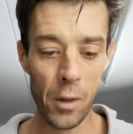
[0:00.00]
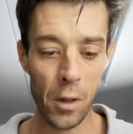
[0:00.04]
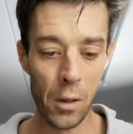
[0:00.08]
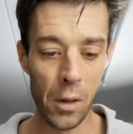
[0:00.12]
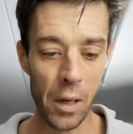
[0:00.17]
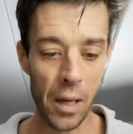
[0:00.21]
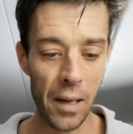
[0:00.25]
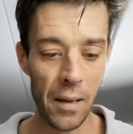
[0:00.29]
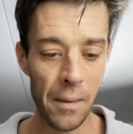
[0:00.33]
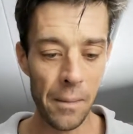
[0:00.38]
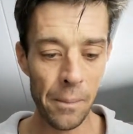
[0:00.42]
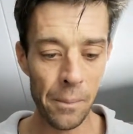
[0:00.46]

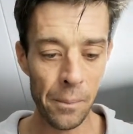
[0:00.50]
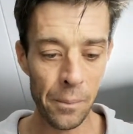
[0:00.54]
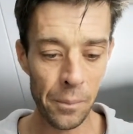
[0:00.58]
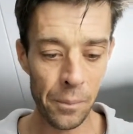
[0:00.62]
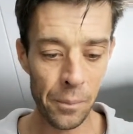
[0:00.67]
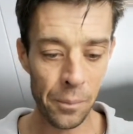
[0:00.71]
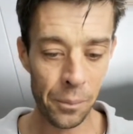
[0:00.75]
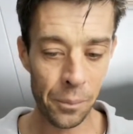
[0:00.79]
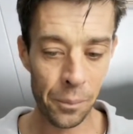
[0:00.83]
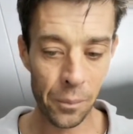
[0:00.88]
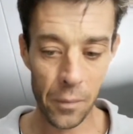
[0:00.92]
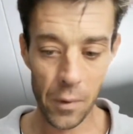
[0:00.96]
Okay,
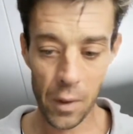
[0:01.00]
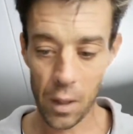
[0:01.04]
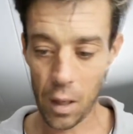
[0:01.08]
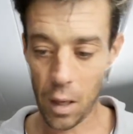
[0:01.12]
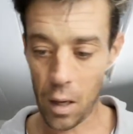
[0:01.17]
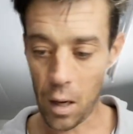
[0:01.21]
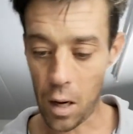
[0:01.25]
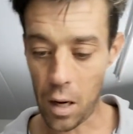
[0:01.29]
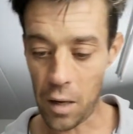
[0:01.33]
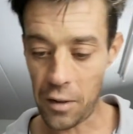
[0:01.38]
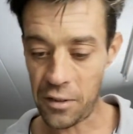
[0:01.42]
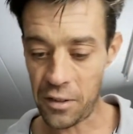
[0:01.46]

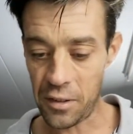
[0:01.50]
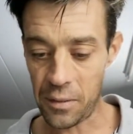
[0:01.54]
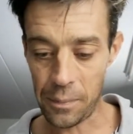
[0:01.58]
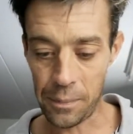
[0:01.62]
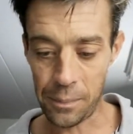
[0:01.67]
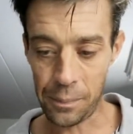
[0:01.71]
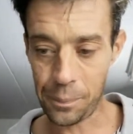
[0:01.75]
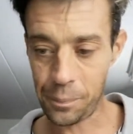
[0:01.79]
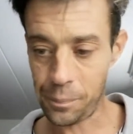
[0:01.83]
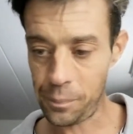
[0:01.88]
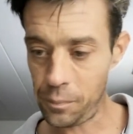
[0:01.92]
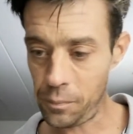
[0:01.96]

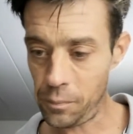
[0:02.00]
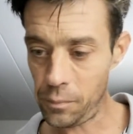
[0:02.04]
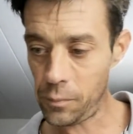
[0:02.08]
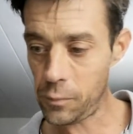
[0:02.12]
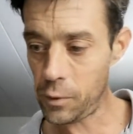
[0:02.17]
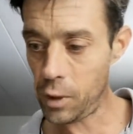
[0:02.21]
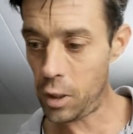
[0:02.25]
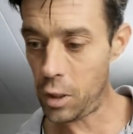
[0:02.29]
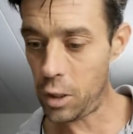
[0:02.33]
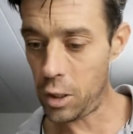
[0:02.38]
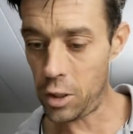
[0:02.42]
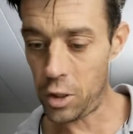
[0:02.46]
awesome,
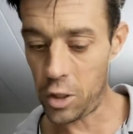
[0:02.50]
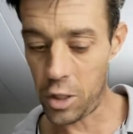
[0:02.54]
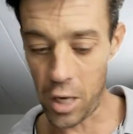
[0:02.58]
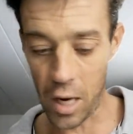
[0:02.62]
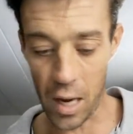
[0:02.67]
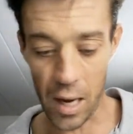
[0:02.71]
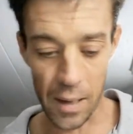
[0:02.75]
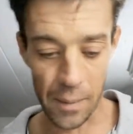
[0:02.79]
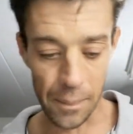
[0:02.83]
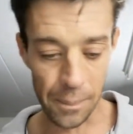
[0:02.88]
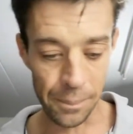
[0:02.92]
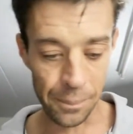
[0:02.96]
good
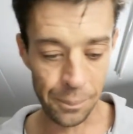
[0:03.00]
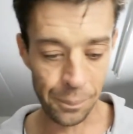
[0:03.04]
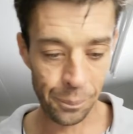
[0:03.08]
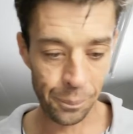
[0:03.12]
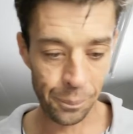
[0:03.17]
job.